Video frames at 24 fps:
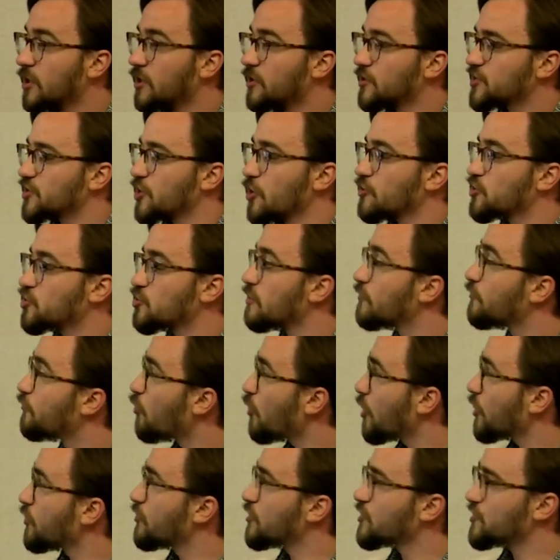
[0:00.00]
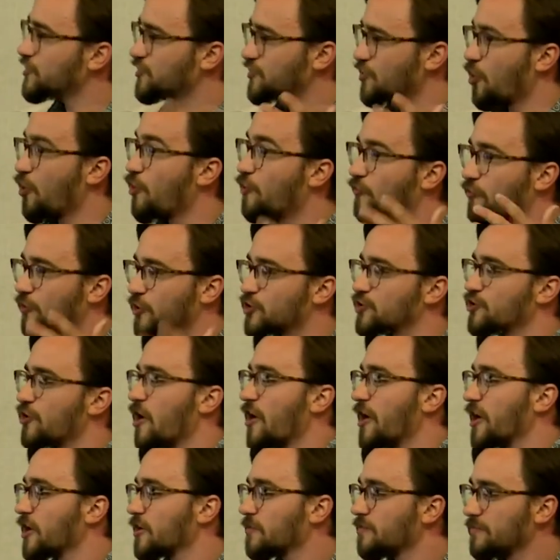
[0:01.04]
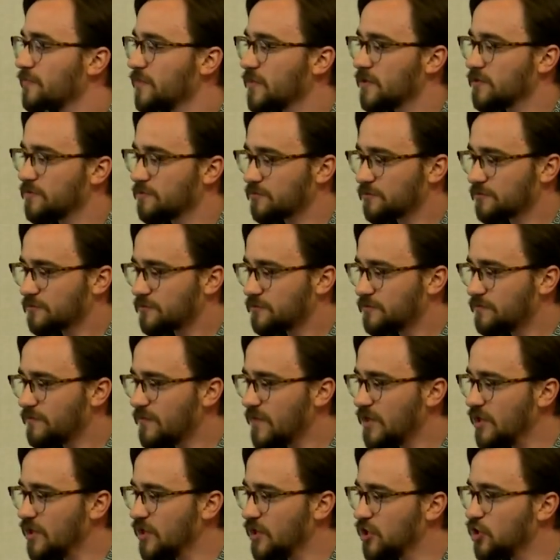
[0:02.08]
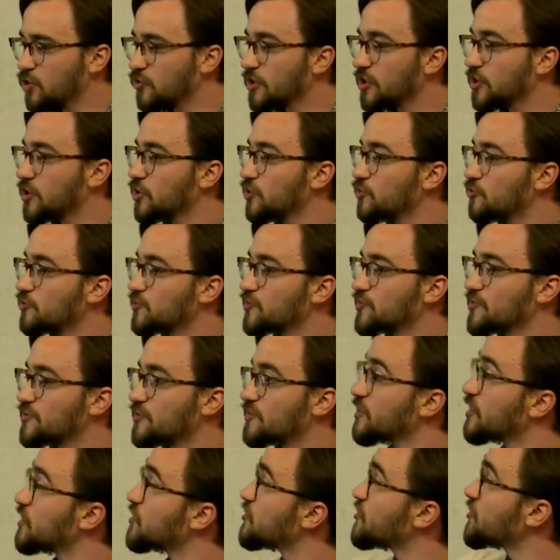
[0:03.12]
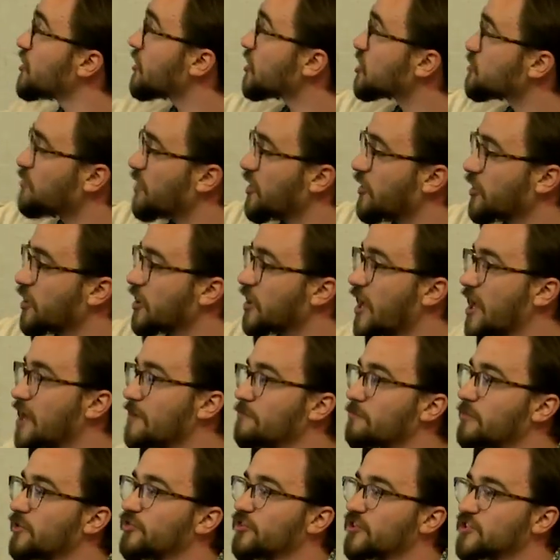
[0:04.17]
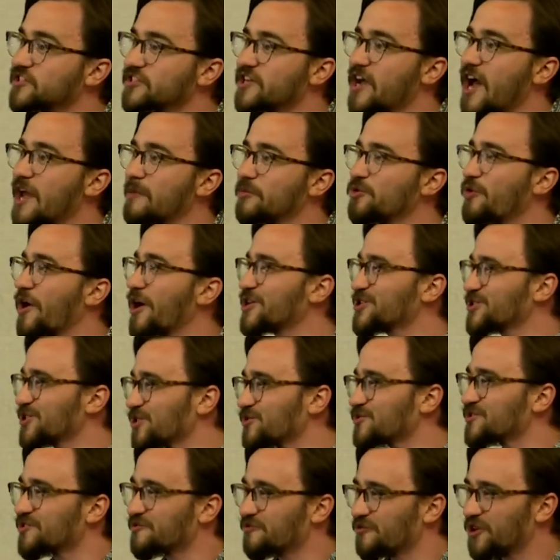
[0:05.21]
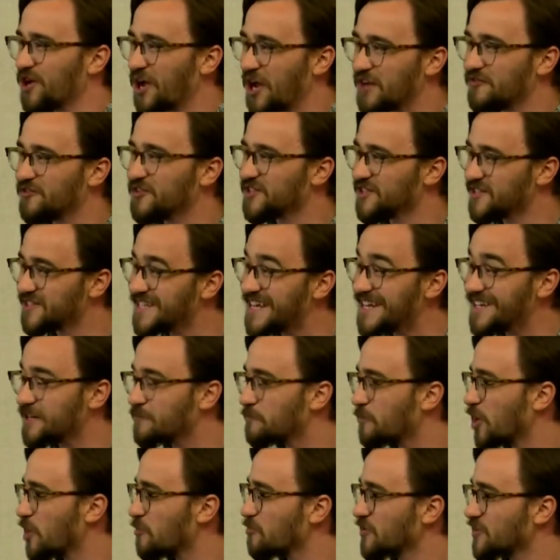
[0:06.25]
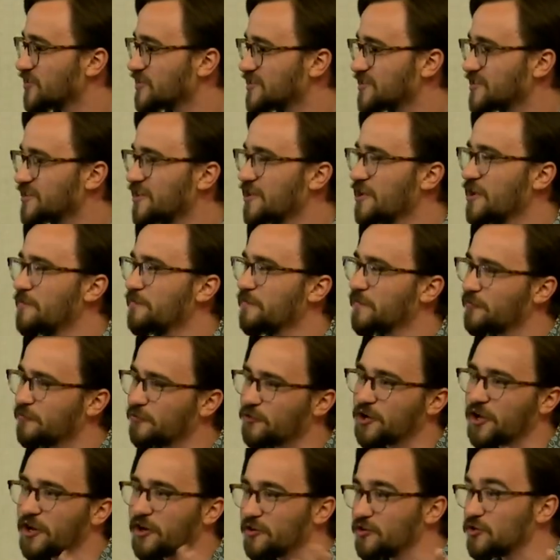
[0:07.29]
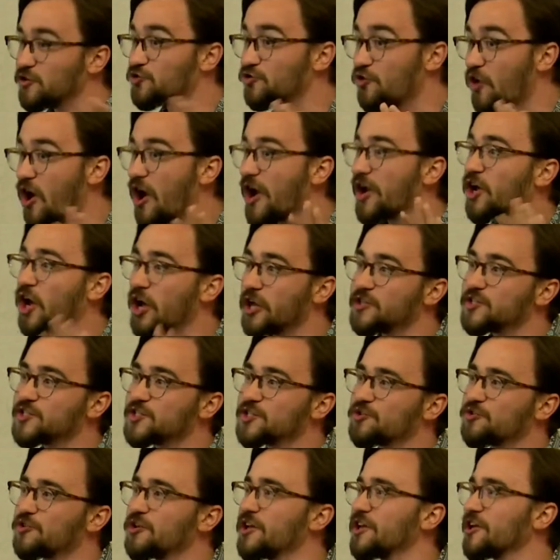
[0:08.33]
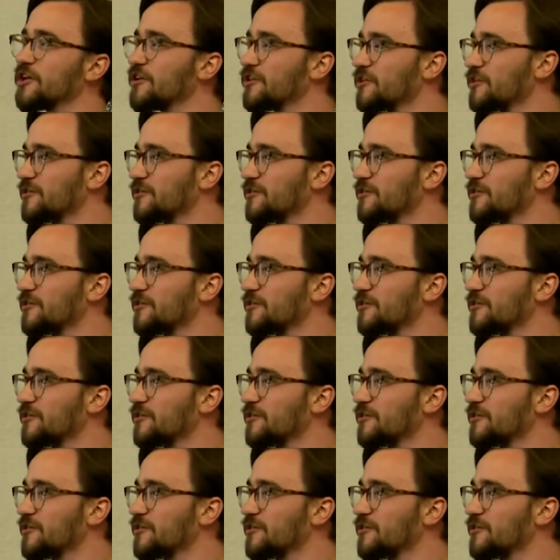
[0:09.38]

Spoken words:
So to avoid this overdrawing, you can use the CA DisplayLink again, but this time you actually use it for kind of its intended purpose, for kind of drawing on screen,